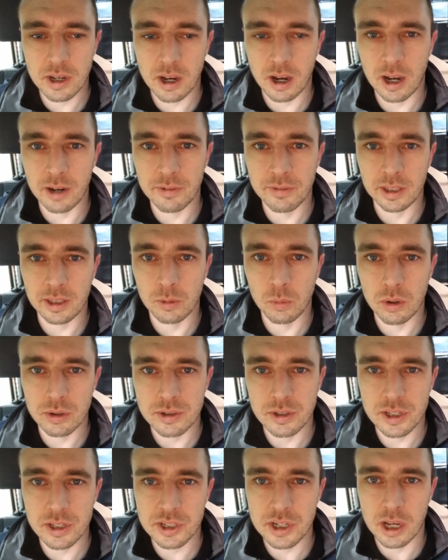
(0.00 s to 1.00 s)
cart everything that was
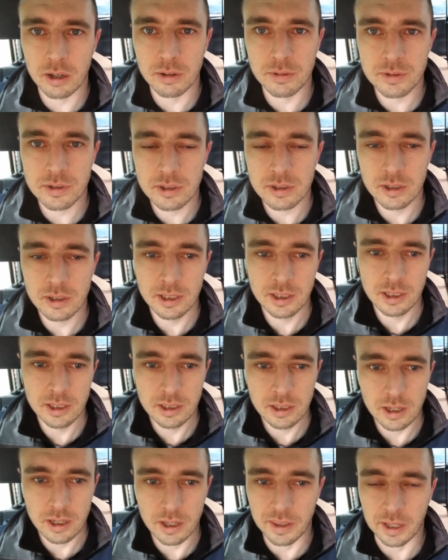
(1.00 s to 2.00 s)
in the shelves,
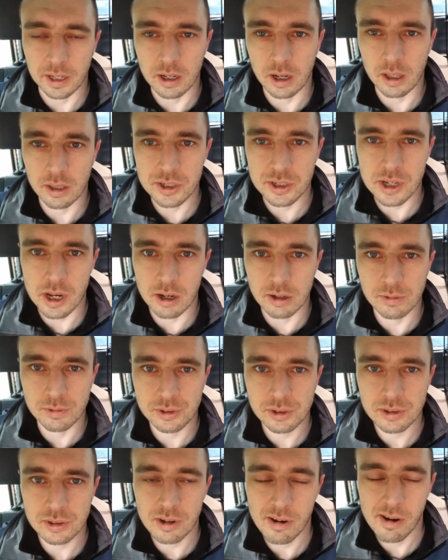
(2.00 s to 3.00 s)
and then cart the
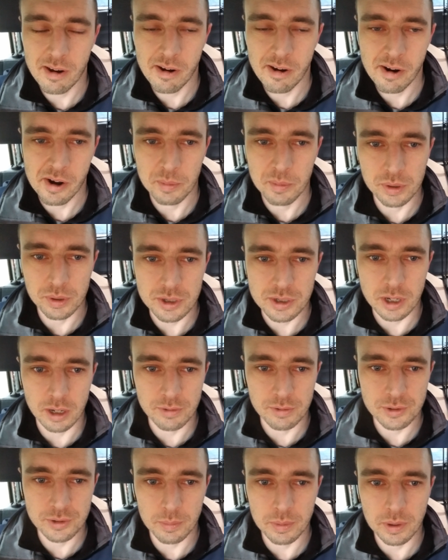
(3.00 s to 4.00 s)
shelves. Put the
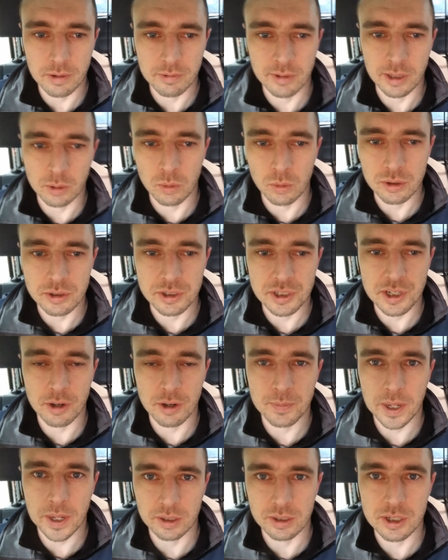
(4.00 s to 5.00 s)
shelves up, put everything that was in the
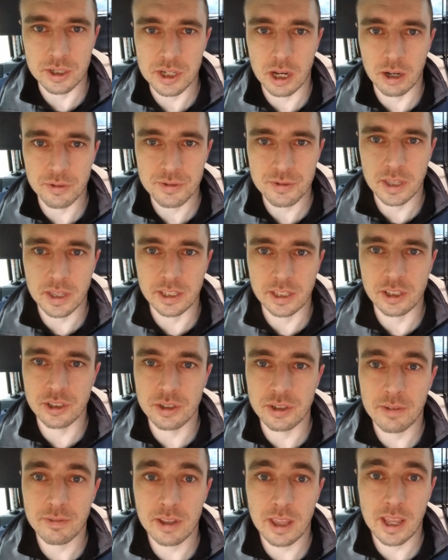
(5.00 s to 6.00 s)
shelves back on the shelves, and then you can
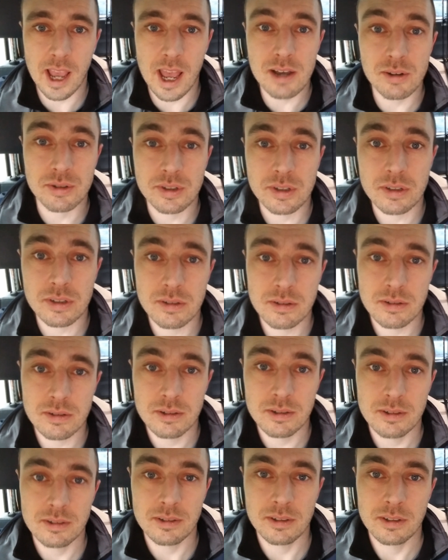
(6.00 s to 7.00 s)
do everything else.
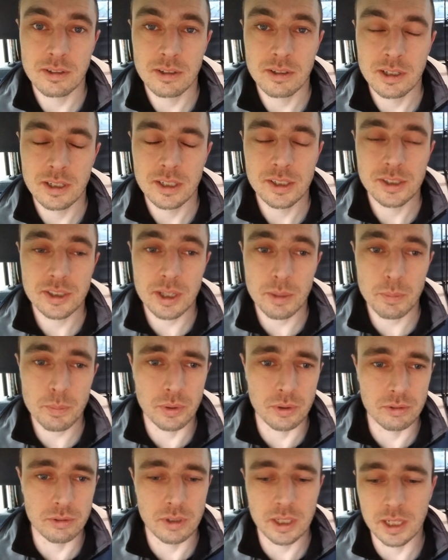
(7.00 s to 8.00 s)

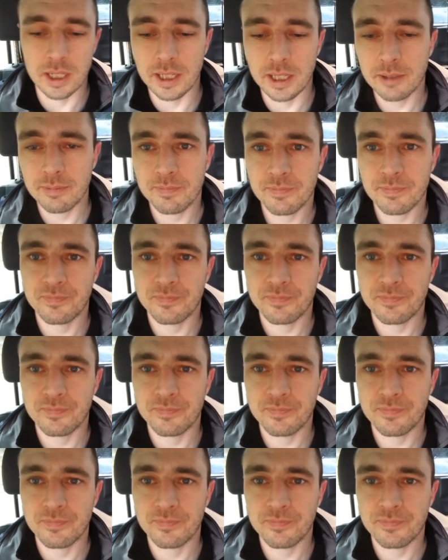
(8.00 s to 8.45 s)
Simple, really.